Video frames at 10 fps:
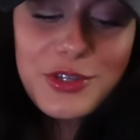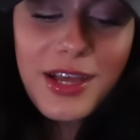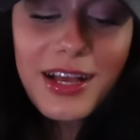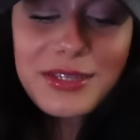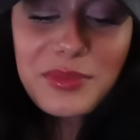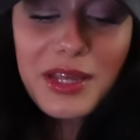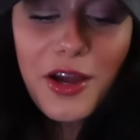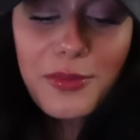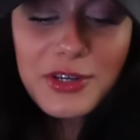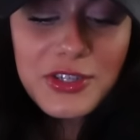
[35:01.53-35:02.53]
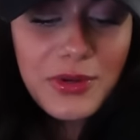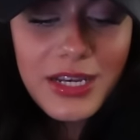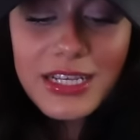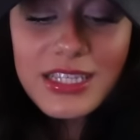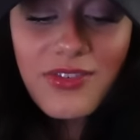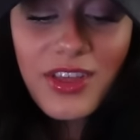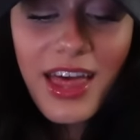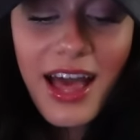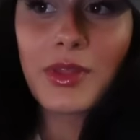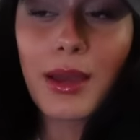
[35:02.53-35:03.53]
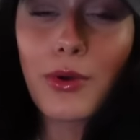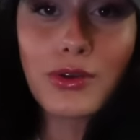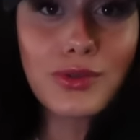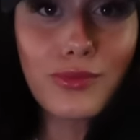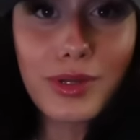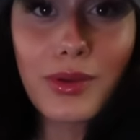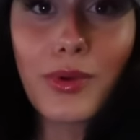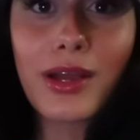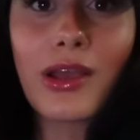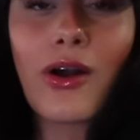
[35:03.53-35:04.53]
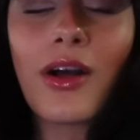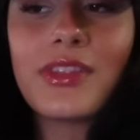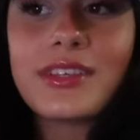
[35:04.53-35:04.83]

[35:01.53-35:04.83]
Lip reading: There's not as many opportunities for that. Something I'm also really working on